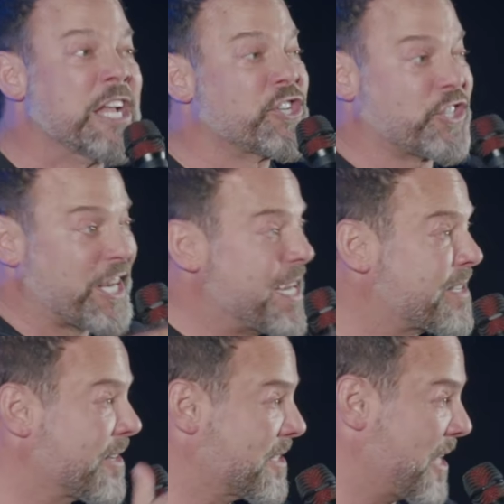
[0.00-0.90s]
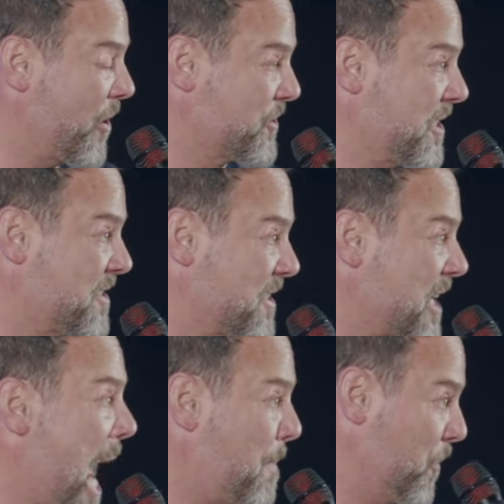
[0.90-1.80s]
Jesus tells his
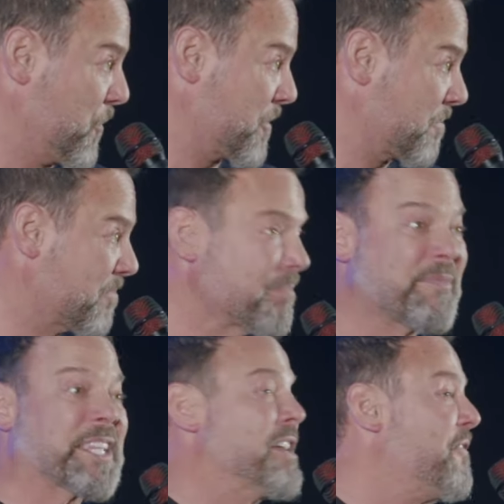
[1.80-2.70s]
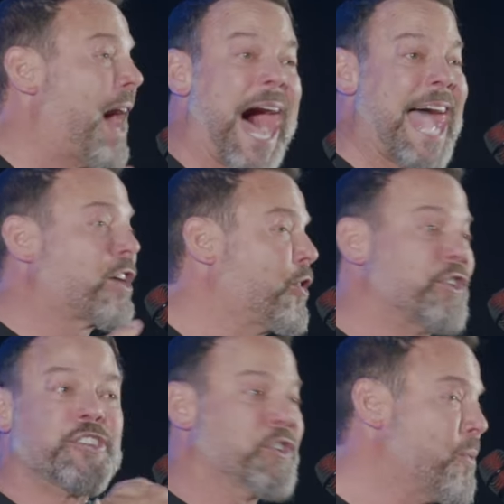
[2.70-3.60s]
disciples, if I
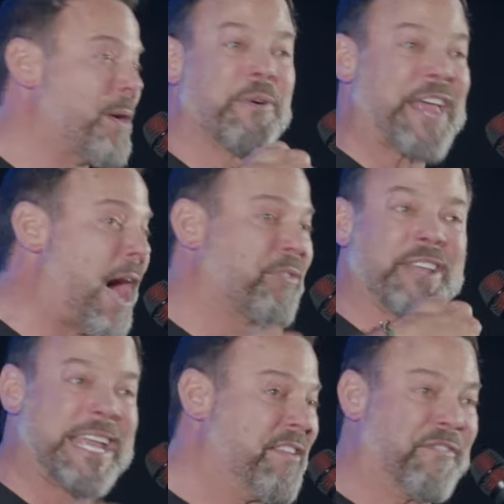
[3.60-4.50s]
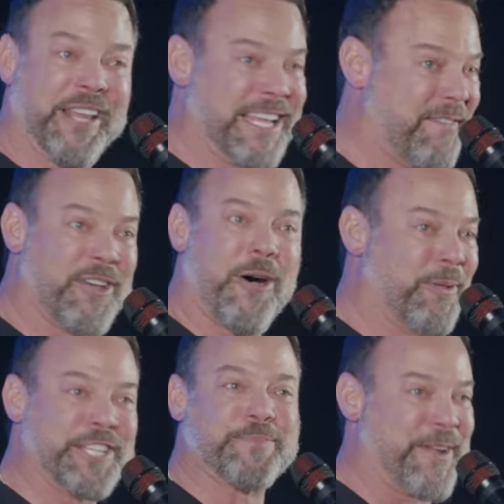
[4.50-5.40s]
couldn't do it without the infilling of the
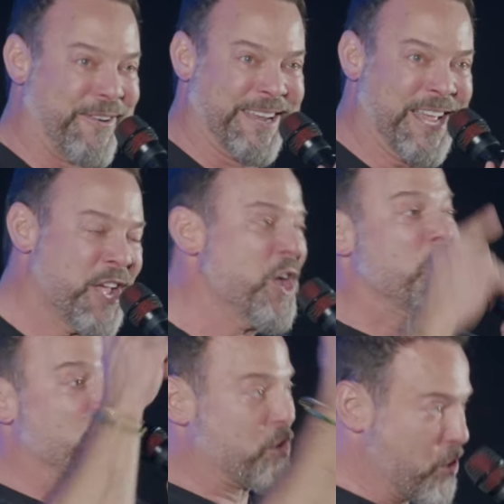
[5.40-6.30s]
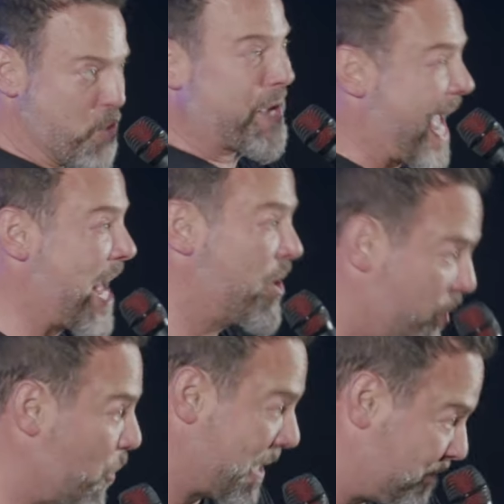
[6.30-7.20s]
Holy Spirit, you can't
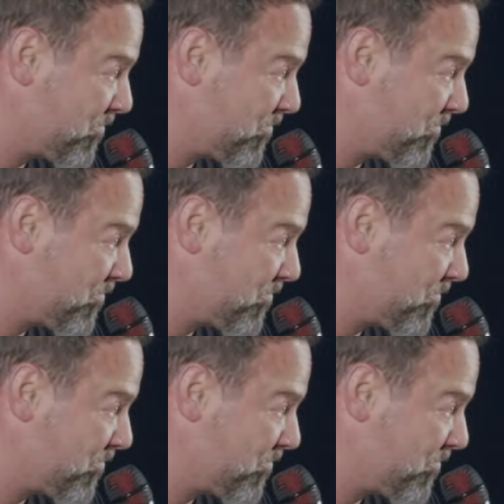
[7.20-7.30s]
do it